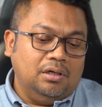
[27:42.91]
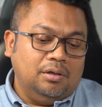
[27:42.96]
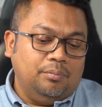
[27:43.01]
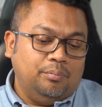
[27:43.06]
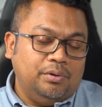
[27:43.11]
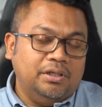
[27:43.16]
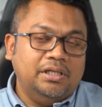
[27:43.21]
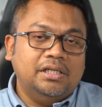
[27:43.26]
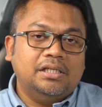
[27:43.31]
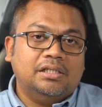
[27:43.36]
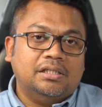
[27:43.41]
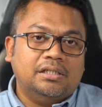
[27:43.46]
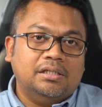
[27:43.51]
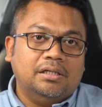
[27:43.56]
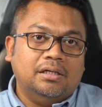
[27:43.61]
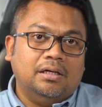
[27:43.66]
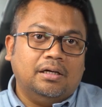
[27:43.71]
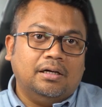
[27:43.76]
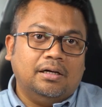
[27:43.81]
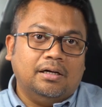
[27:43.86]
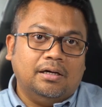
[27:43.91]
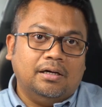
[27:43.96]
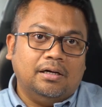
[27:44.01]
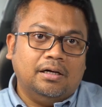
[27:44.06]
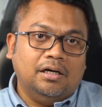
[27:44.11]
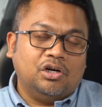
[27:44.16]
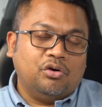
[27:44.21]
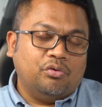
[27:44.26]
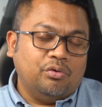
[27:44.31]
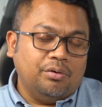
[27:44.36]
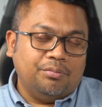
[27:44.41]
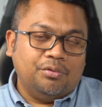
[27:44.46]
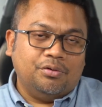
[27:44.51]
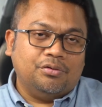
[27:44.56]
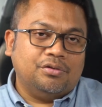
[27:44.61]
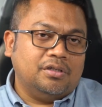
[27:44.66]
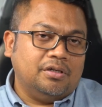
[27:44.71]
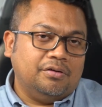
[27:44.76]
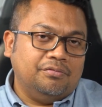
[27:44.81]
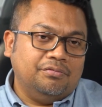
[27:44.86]
Please equip
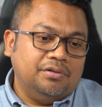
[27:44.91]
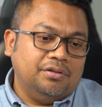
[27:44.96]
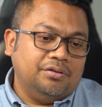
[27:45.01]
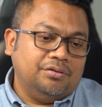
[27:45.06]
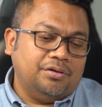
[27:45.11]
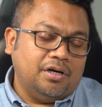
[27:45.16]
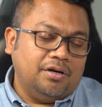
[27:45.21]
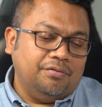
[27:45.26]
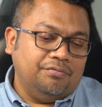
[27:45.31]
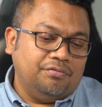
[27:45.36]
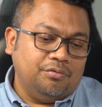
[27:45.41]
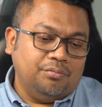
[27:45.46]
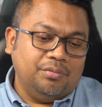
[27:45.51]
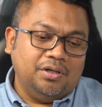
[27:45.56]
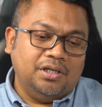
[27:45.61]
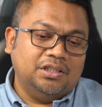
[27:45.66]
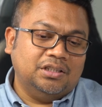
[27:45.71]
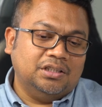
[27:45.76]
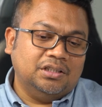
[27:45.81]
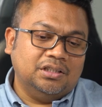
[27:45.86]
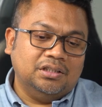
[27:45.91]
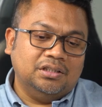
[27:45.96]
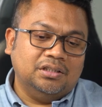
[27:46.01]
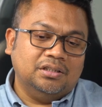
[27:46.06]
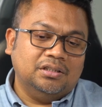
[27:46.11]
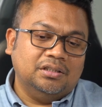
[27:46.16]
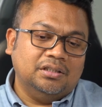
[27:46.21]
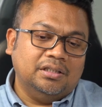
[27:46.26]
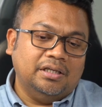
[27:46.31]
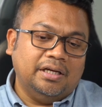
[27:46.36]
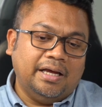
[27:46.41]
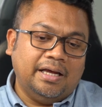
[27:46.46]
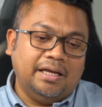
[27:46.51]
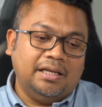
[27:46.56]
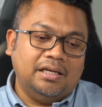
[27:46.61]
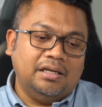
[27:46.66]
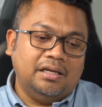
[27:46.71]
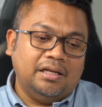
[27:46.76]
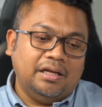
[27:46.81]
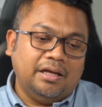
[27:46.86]
yourself with the right information
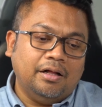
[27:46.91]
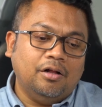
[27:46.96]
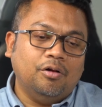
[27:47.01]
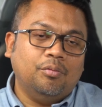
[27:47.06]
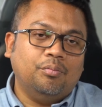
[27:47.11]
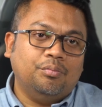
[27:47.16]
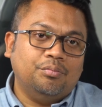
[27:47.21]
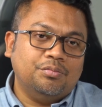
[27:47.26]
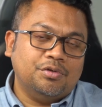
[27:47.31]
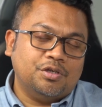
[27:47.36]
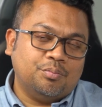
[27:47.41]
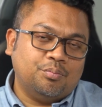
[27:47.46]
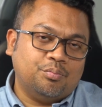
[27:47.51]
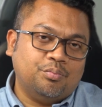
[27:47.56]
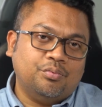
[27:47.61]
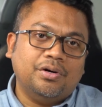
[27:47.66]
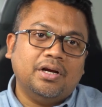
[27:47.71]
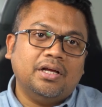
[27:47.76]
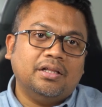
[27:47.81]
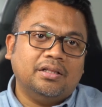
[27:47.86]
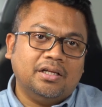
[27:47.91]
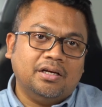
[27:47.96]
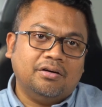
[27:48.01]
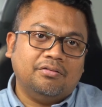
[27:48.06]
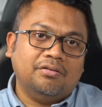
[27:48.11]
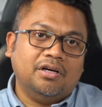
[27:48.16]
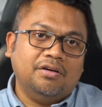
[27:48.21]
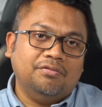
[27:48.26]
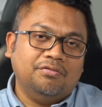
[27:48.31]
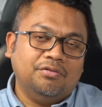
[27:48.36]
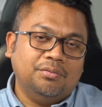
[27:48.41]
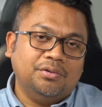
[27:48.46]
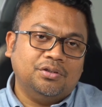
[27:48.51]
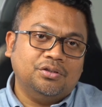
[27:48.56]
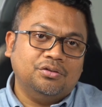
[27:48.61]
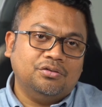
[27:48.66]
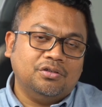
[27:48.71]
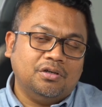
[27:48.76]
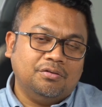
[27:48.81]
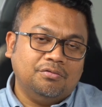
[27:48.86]
and help spread that right
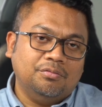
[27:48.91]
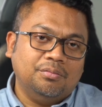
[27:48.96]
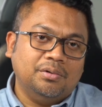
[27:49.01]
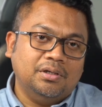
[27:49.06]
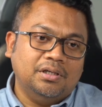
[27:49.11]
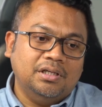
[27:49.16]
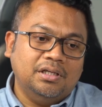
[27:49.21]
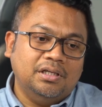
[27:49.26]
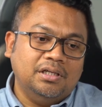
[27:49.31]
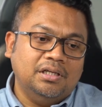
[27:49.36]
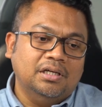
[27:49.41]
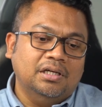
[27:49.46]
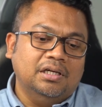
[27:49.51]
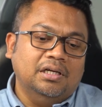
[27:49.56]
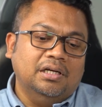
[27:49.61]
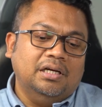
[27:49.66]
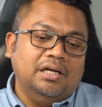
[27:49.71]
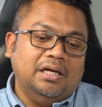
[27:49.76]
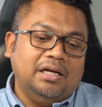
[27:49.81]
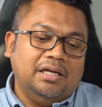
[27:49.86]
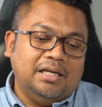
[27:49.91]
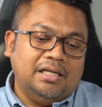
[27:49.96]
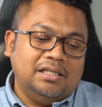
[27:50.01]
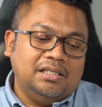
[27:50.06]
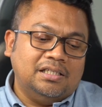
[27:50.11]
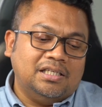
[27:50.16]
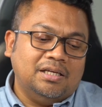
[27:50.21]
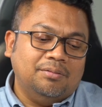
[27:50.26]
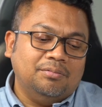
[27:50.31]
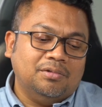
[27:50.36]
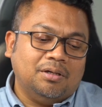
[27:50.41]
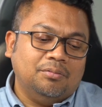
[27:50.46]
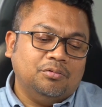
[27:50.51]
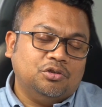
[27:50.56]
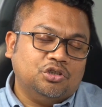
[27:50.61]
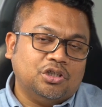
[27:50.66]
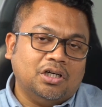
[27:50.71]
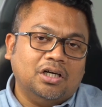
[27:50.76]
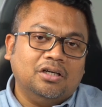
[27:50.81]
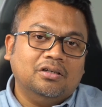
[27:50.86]
information to everybody, and at the same time
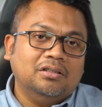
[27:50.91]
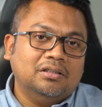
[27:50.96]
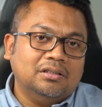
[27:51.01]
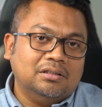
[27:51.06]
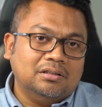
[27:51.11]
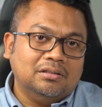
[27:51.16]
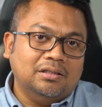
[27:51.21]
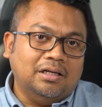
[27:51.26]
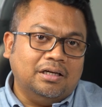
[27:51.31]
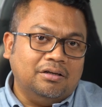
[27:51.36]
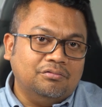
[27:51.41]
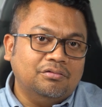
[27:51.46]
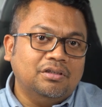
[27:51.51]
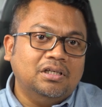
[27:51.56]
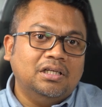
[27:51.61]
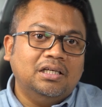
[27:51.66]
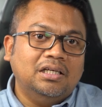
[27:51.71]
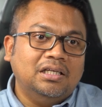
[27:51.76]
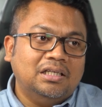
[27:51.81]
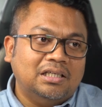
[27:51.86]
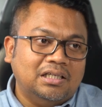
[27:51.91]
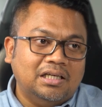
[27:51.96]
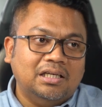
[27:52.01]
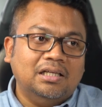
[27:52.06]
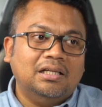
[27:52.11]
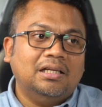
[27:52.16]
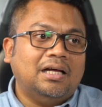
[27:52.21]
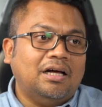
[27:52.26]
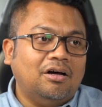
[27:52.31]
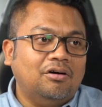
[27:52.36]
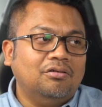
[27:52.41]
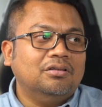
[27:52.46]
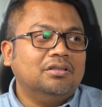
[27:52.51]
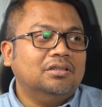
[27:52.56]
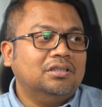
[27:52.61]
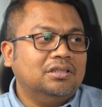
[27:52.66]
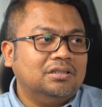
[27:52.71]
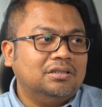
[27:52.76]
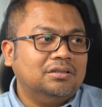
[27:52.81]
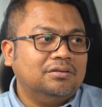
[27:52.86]
try to really kill out
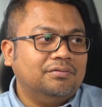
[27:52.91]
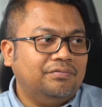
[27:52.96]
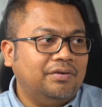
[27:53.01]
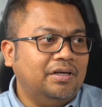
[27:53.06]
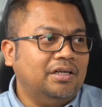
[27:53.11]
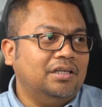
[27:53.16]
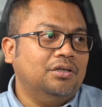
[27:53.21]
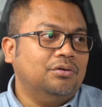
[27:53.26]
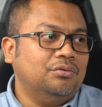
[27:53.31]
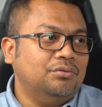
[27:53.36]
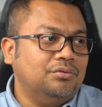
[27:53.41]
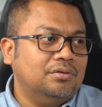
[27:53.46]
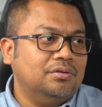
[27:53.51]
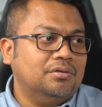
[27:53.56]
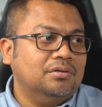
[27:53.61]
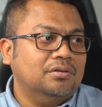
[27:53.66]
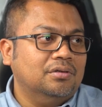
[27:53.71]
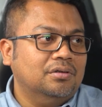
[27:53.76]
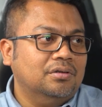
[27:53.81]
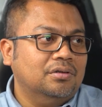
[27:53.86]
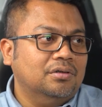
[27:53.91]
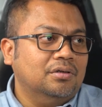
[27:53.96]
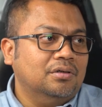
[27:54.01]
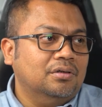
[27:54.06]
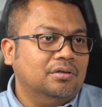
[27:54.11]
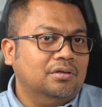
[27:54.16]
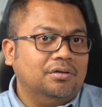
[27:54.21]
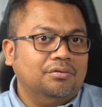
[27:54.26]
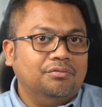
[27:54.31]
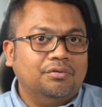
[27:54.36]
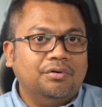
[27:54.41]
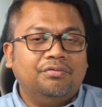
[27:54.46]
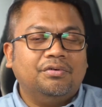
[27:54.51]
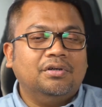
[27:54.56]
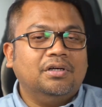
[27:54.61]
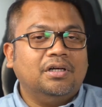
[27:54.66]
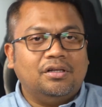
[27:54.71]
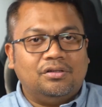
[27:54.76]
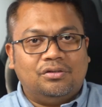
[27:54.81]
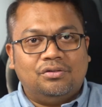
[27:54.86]
this fake news with
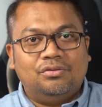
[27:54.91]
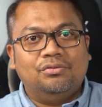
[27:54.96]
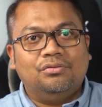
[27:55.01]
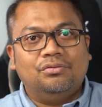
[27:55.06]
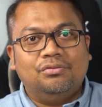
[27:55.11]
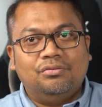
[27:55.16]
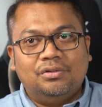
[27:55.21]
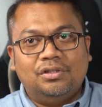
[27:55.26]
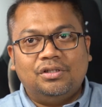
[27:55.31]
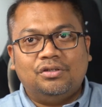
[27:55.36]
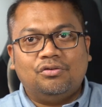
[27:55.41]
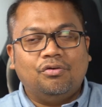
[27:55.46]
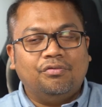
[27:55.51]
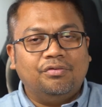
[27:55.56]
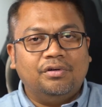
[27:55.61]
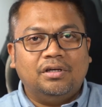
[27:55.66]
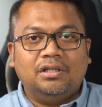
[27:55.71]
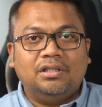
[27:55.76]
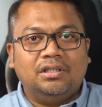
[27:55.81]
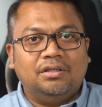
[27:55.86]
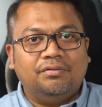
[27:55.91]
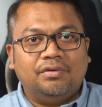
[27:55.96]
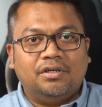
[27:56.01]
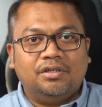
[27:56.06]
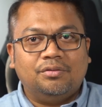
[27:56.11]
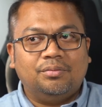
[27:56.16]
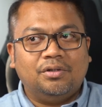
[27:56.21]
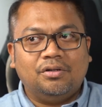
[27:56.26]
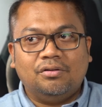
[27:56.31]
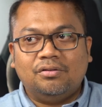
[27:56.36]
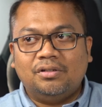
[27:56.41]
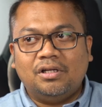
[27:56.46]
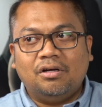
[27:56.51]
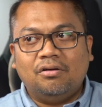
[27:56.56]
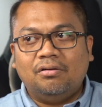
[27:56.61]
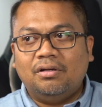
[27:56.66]
regards to this COVID-19 virus, because now